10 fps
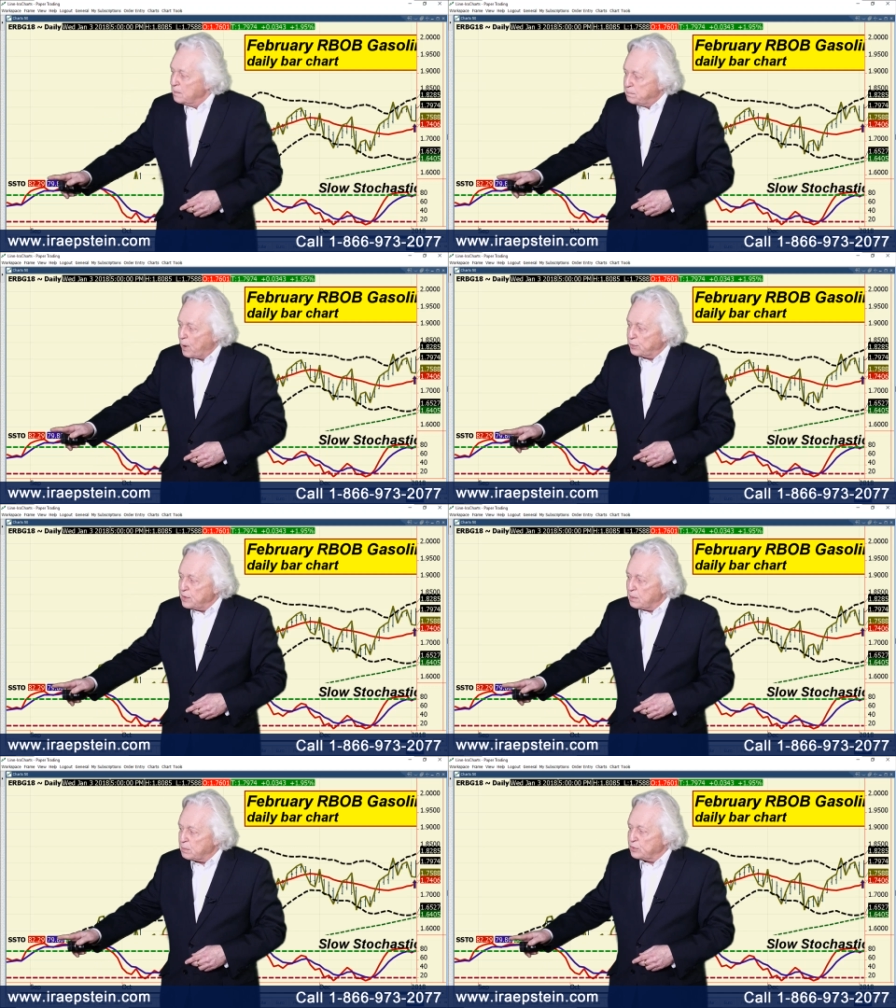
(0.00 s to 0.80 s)
both
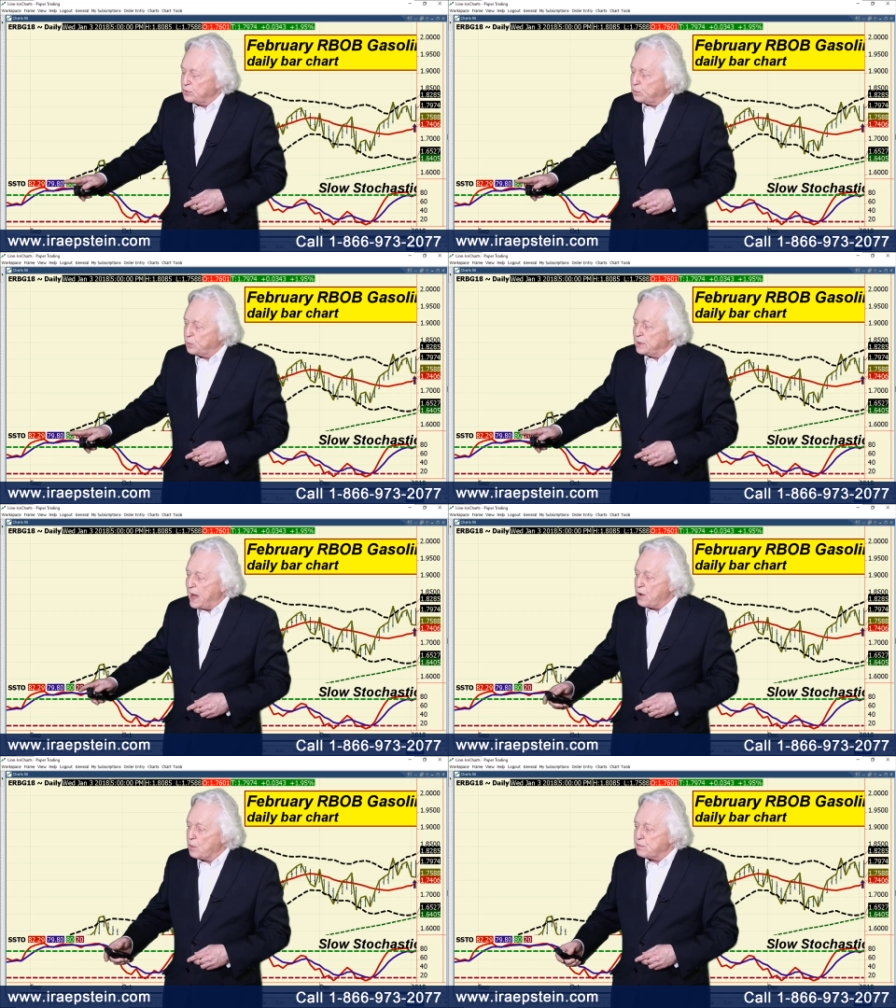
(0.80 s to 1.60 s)
numbers were
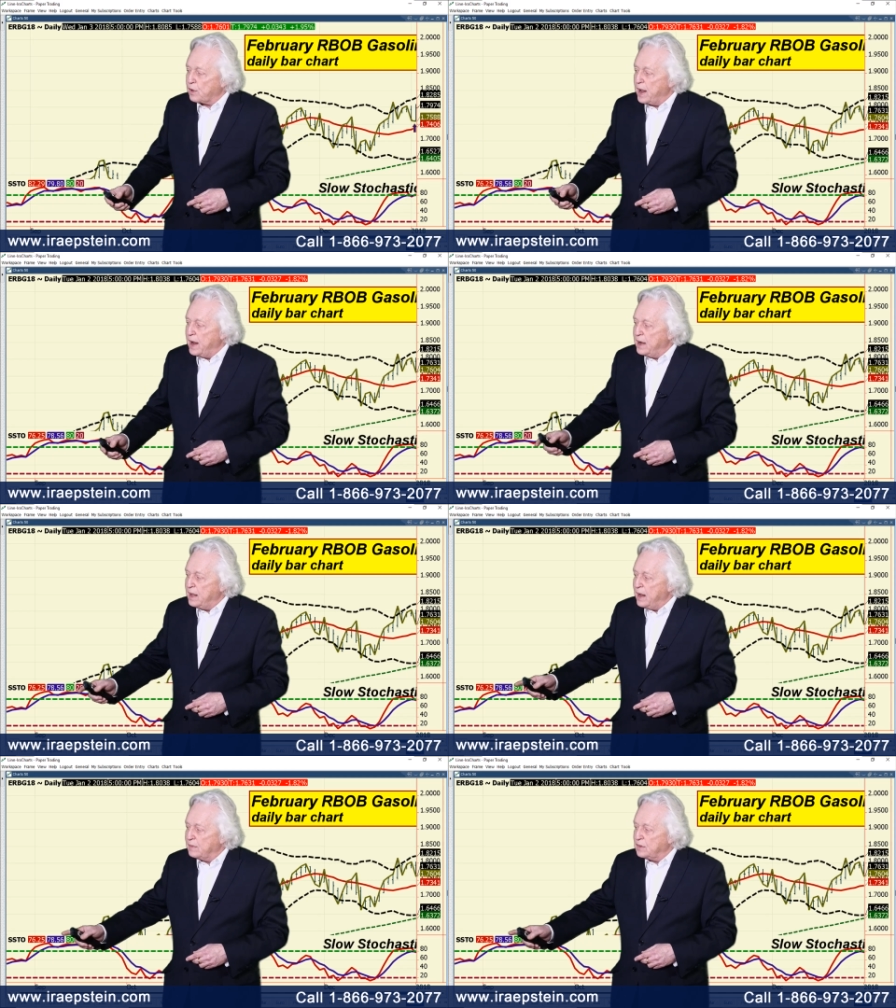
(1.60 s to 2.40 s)
not over
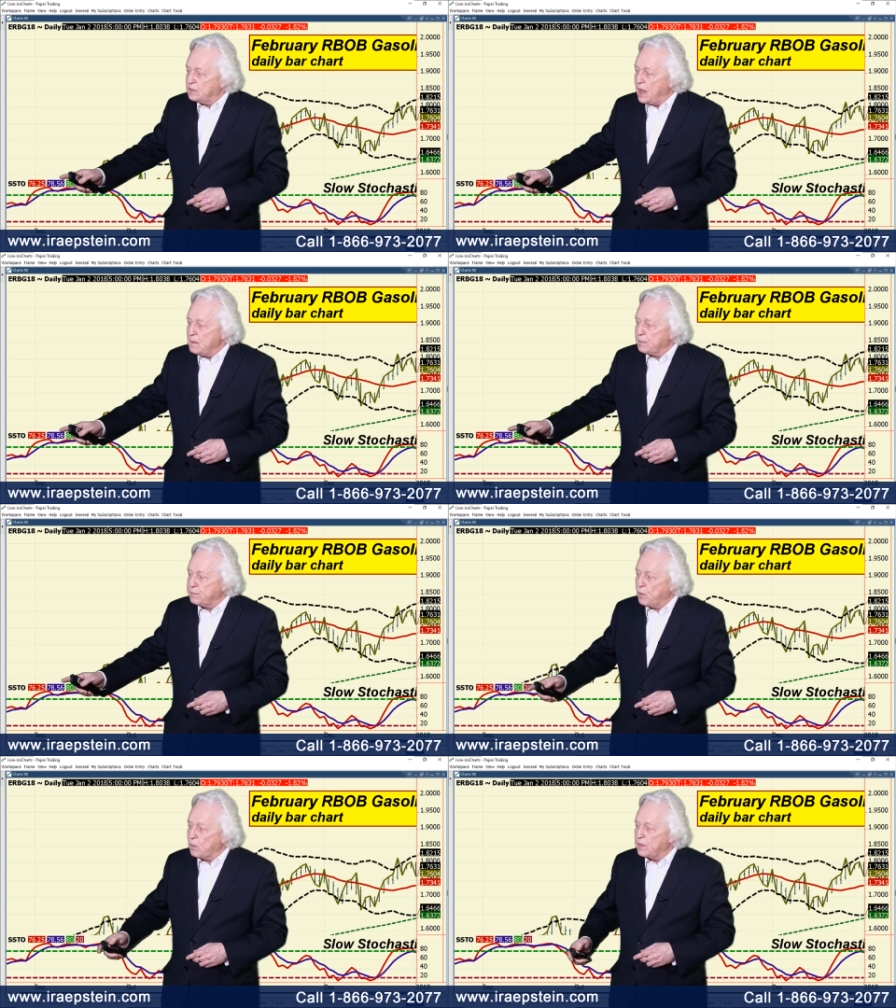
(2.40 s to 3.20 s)
80 and the day
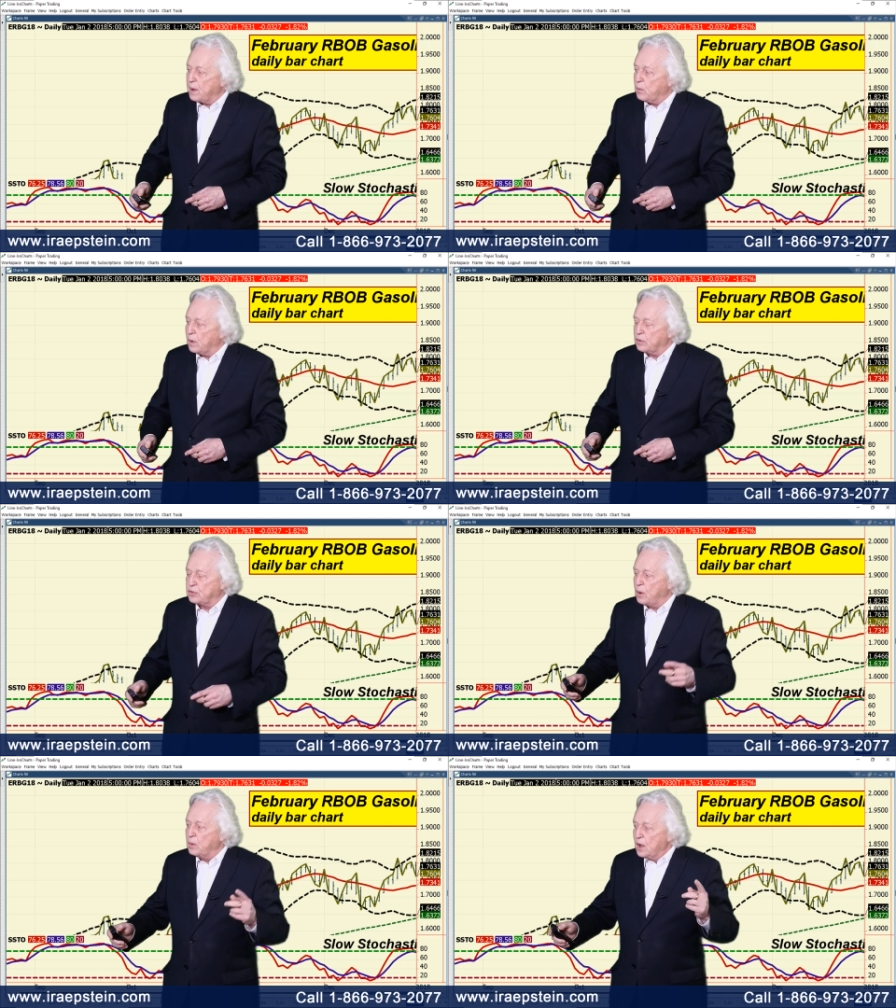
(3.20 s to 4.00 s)
before they weren't
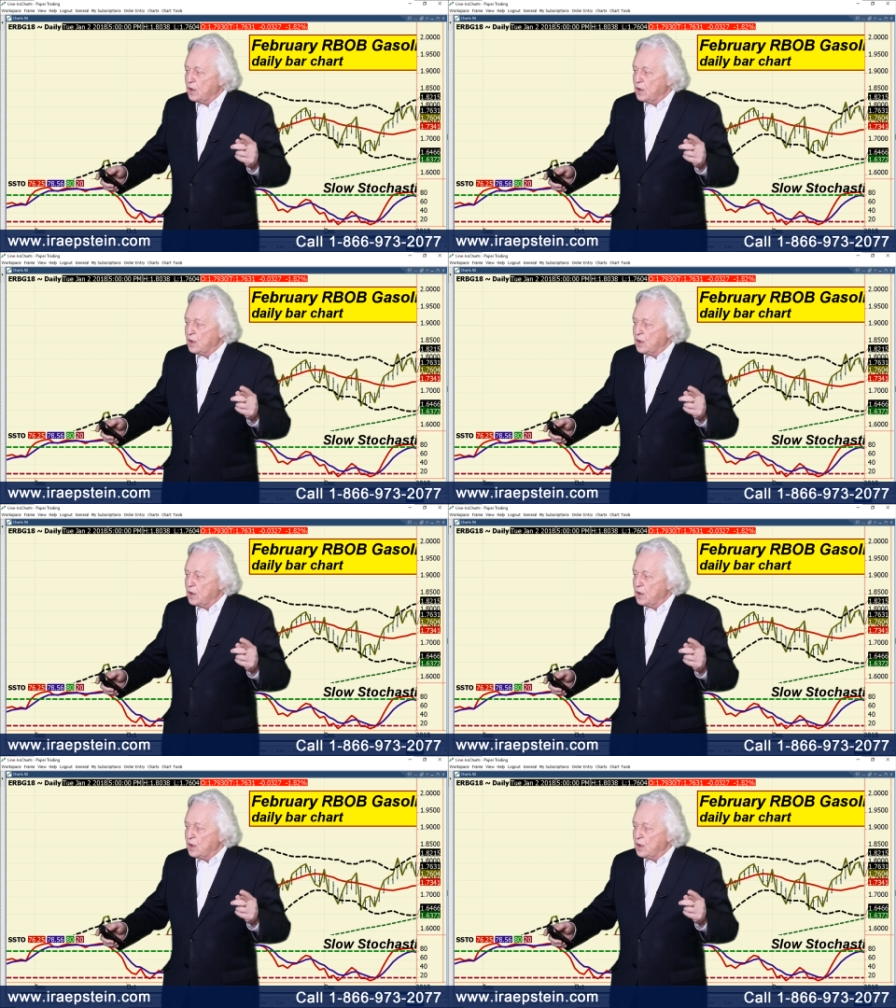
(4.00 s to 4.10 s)
so